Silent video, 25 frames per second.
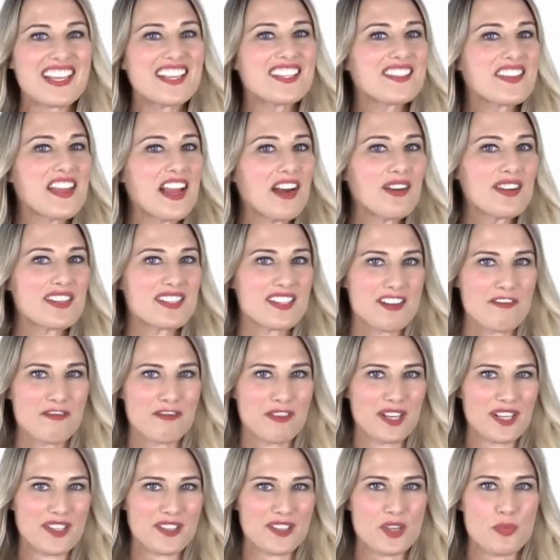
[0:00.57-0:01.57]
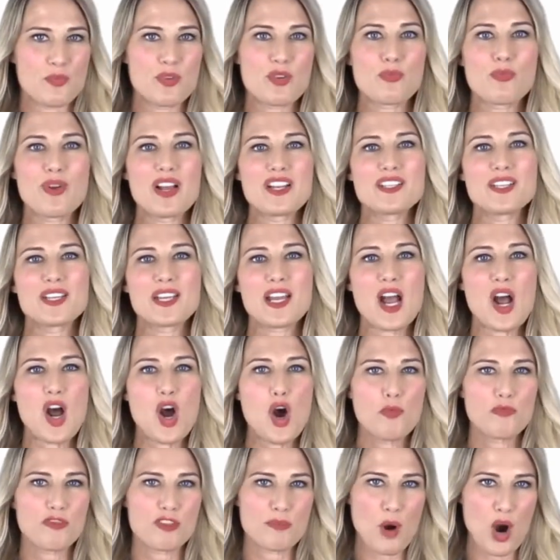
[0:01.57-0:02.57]
Is there a difference when renting a
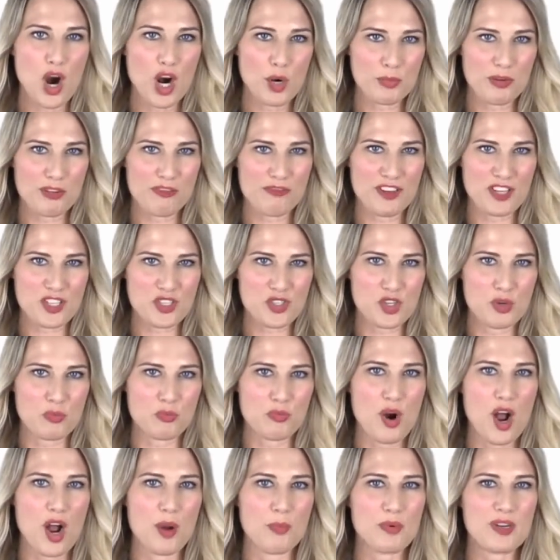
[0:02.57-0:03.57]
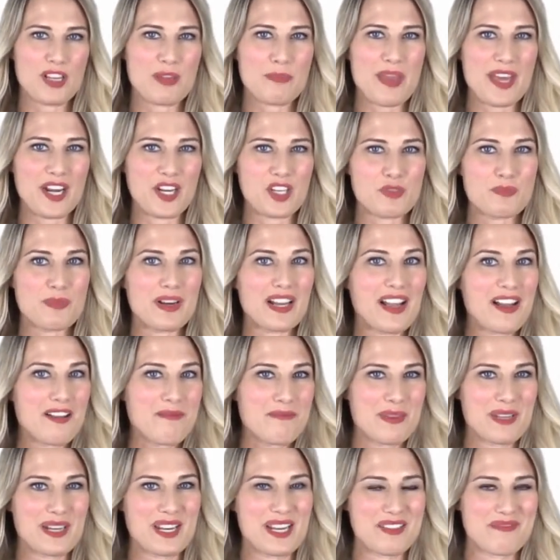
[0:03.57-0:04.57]
home from our professional property management
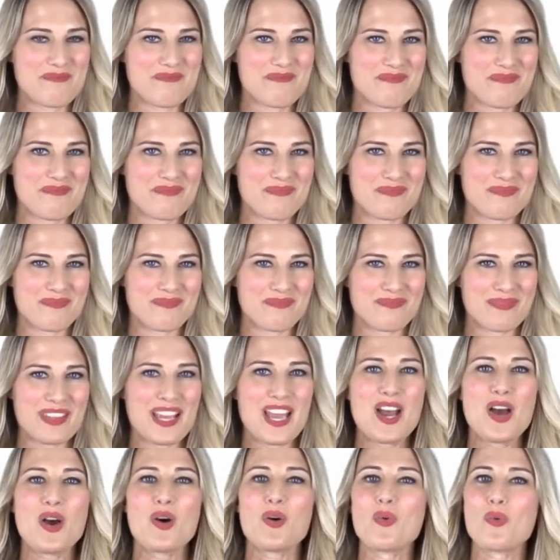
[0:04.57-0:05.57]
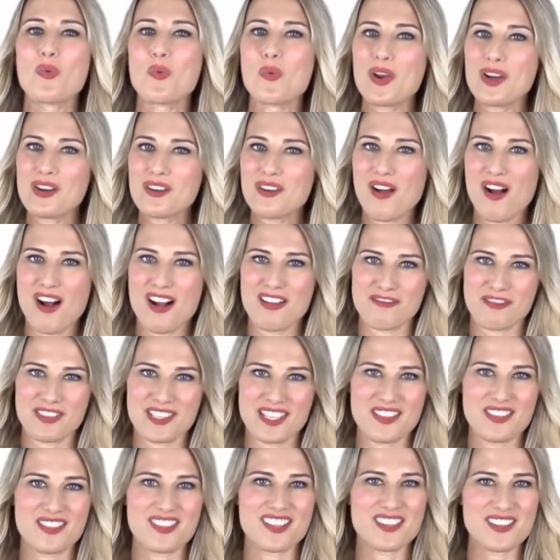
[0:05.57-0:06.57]
company? We're
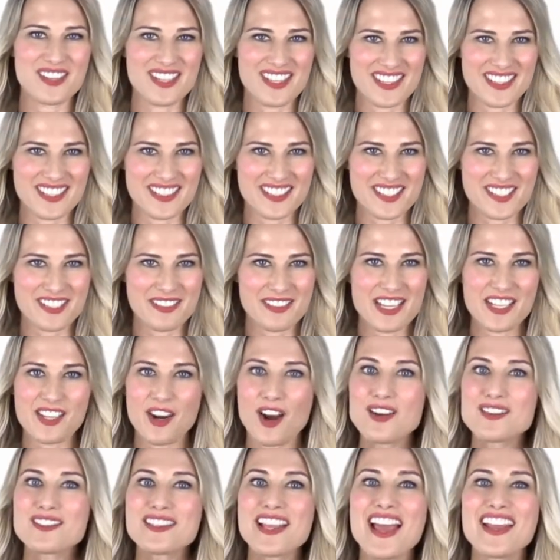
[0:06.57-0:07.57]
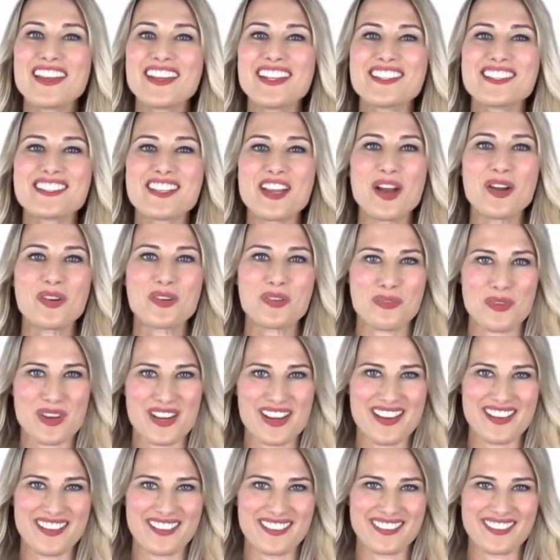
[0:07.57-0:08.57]
confident there is, and our tenants
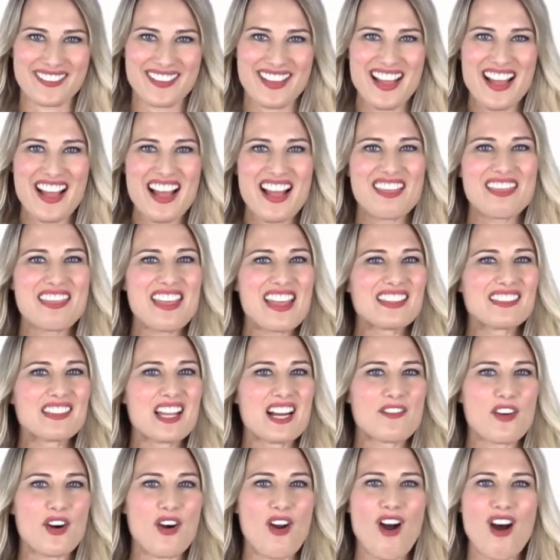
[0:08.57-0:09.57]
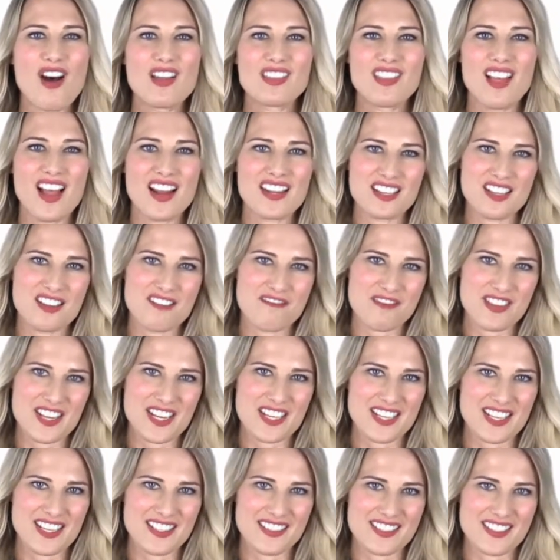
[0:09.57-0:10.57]
agree. They love our online
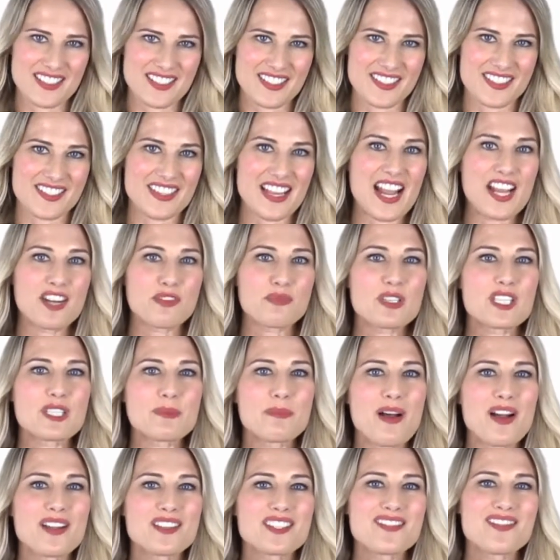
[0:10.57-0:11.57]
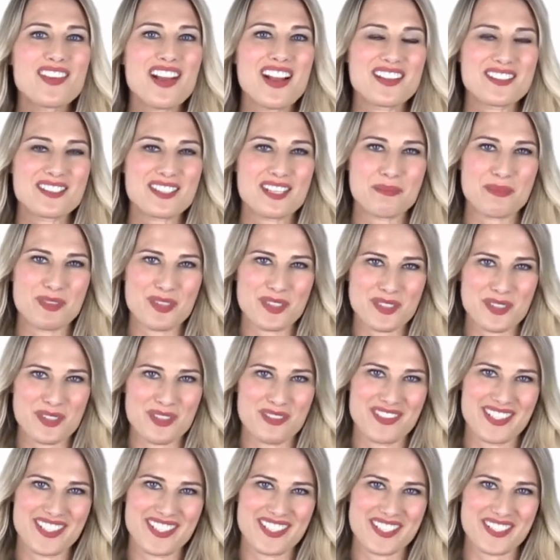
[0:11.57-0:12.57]
conveniences and responsive customer
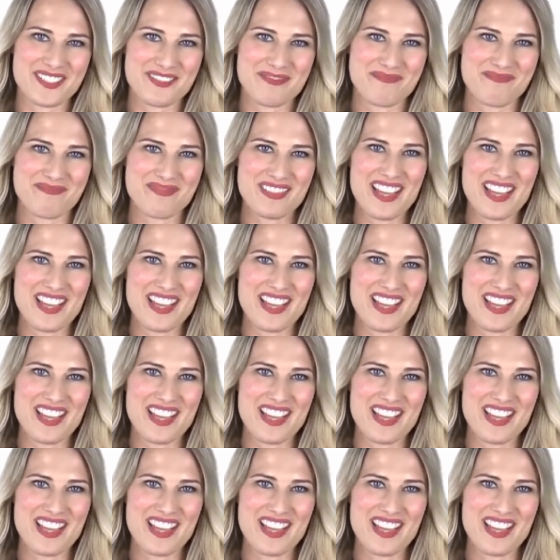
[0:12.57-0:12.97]
service.